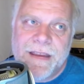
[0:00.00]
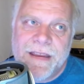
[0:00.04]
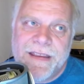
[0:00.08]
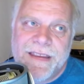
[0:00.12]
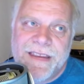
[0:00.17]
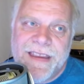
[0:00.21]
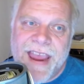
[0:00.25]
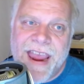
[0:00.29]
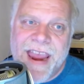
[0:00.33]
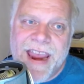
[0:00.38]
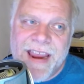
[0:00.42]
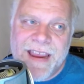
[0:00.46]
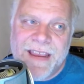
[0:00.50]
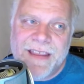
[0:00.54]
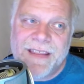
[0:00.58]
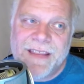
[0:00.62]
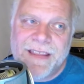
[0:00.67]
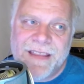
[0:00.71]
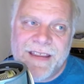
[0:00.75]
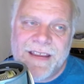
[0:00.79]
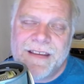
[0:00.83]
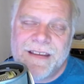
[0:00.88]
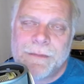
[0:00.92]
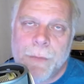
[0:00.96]
take
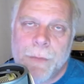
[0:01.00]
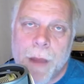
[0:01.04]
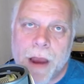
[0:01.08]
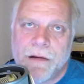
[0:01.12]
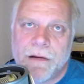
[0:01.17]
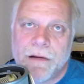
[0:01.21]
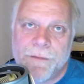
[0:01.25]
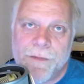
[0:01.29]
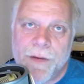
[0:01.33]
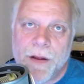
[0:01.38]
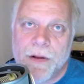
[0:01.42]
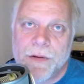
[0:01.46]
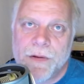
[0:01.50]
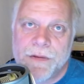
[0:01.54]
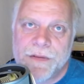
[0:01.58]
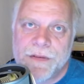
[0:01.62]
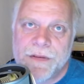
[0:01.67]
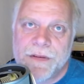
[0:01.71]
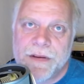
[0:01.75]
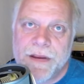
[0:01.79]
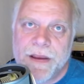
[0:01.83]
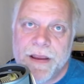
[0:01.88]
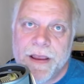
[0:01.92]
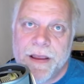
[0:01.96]
these
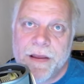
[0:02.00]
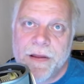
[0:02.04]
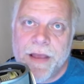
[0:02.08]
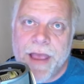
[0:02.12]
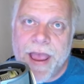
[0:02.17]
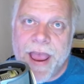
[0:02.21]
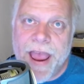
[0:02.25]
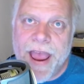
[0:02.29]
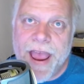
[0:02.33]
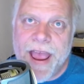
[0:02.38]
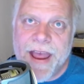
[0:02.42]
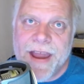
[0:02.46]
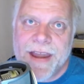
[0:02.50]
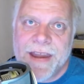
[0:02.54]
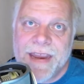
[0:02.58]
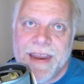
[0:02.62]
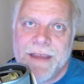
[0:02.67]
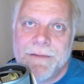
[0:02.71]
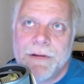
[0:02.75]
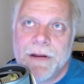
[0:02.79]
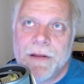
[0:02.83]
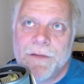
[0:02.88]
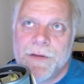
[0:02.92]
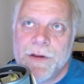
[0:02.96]
microphones, and
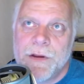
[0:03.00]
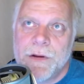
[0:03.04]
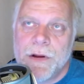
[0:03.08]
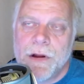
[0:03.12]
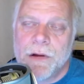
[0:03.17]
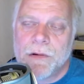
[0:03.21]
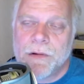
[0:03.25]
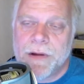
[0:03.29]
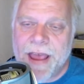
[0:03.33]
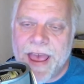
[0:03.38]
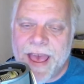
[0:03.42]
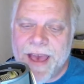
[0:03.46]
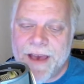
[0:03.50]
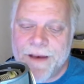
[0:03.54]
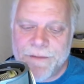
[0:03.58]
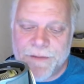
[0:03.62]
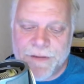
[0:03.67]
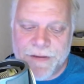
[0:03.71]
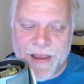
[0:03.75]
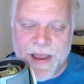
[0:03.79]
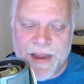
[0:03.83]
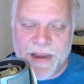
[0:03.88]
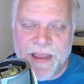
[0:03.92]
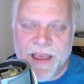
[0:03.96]
even if you don't have
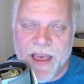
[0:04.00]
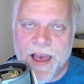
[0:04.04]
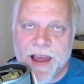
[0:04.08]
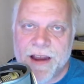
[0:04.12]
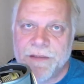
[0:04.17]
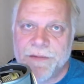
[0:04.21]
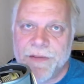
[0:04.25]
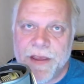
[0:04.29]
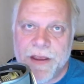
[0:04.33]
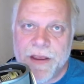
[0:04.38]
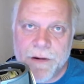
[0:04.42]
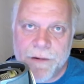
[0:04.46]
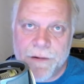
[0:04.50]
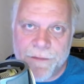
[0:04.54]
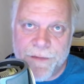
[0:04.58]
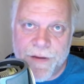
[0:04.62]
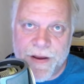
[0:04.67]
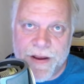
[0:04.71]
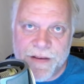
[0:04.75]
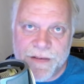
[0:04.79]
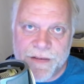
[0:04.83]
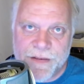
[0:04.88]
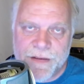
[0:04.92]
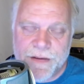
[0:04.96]
any kind of
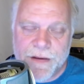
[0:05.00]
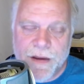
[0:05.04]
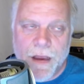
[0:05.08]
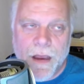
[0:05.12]
interface,